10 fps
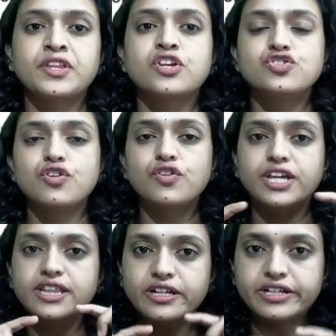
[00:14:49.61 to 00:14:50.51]
So
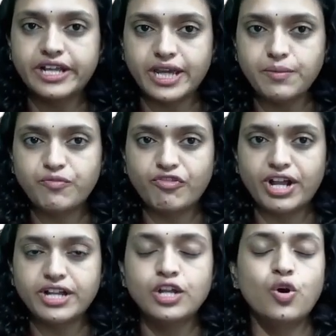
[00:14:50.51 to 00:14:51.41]
in the type
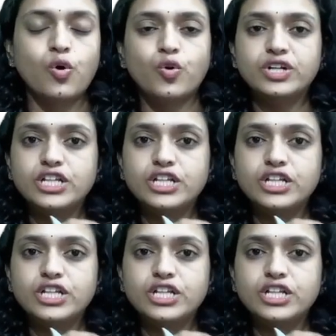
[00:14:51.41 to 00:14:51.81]
1, only